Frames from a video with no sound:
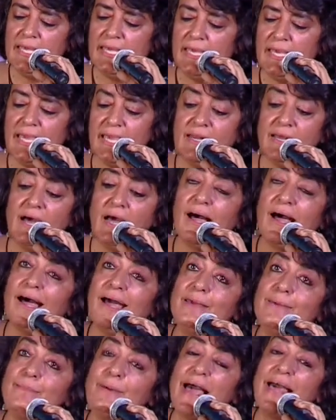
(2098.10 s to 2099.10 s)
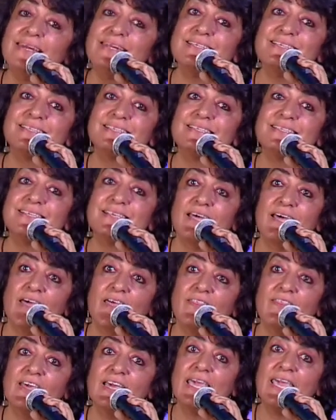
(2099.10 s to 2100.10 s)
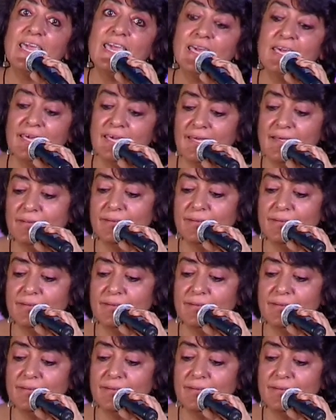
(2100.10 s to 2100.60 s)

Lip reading: In a high palace, the king,